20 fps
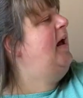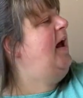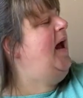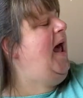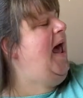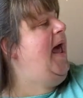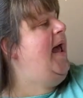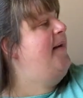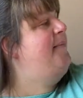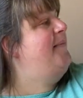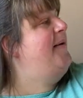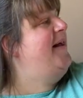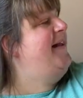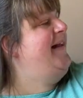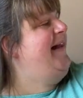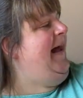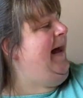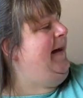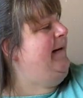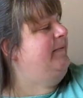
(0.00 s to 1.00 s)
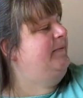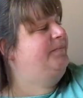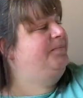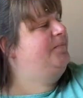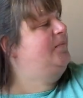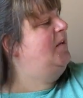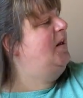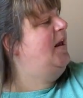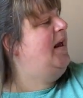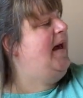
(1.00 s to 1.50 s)
Yeah,
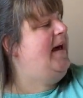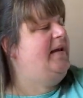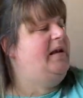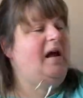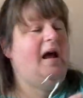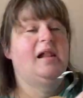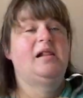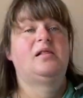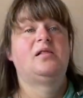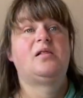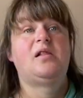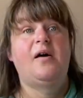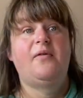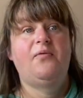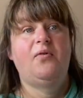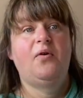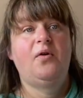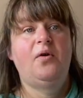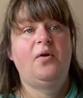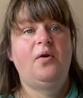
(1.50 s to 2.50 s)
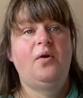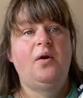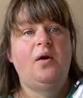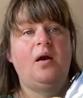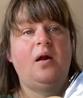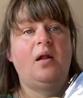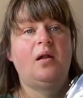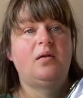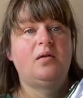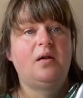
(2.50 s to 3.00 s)
and I love
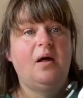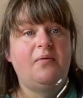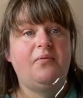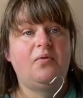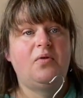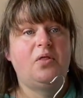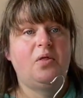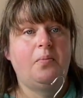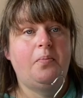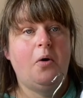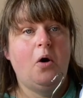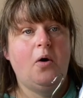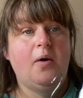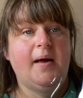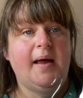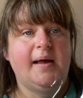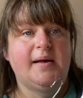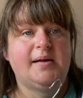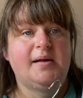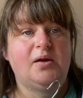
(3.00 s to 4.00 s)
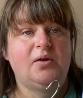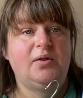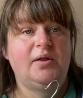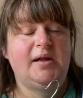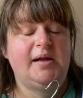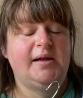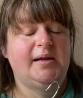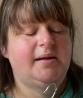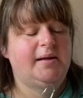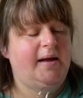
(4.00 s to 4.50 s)
the pockets on
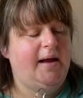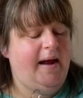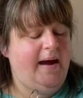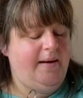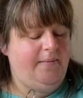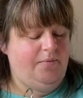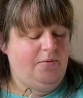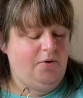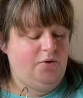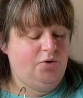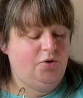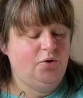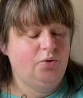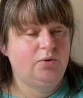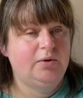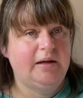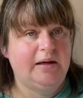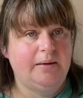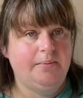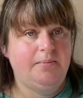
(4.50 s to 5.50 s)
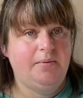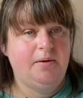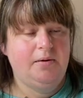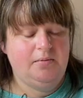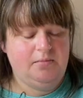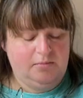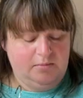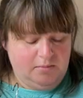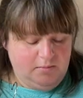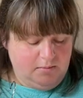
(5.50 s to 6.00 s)
these. They're so deep.
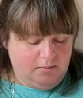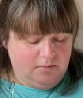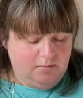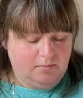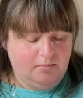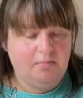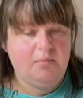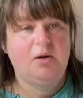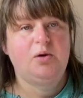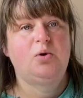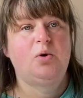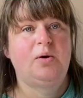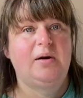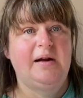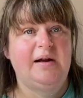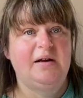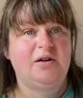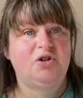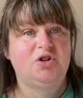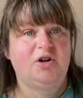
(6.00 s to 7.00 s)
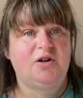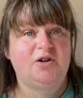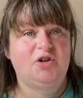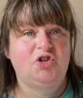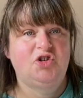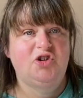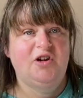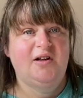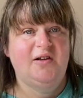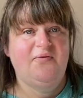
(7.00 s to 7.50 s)
My Donny
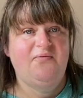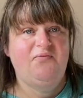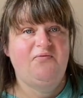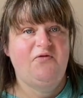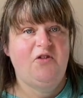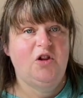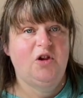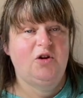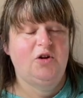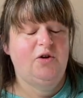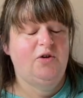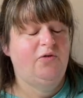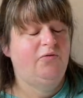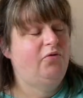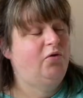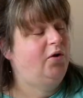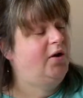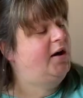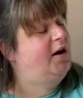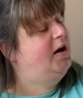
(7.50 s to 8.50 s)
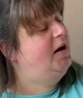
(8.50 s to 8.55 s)
shirt's just fallen on the floor.